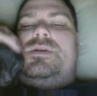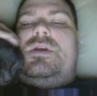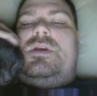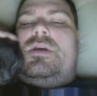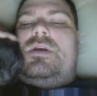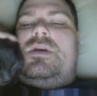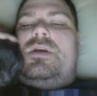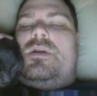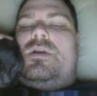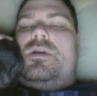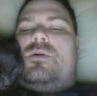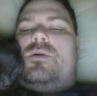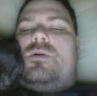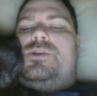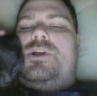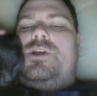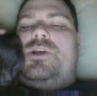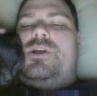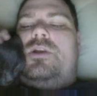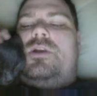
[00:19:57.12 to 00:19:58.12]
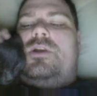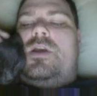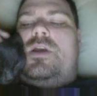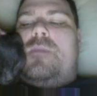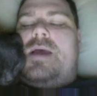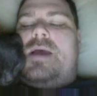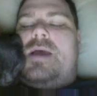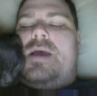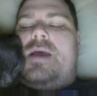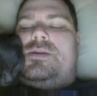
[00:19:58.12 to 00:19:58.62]
called Cheerleader
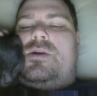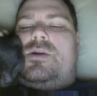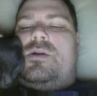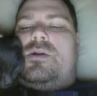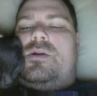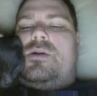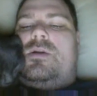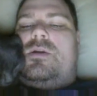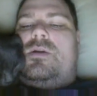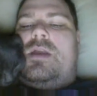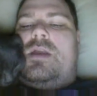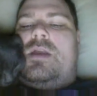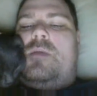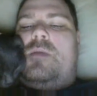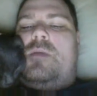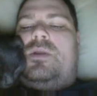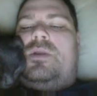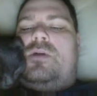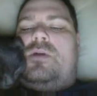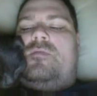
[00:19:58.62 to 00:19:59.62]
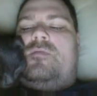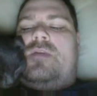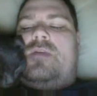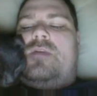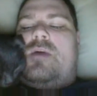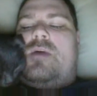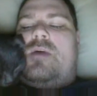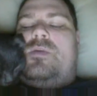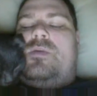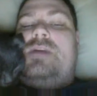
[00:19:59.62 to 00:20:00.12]
Massacre, and I've been looking for that
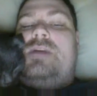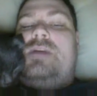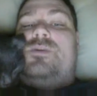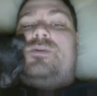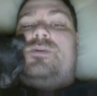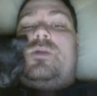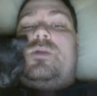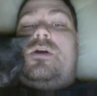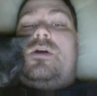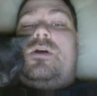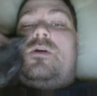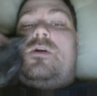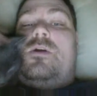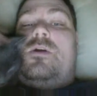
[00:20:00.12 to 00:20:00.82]
one. That's a really hard one to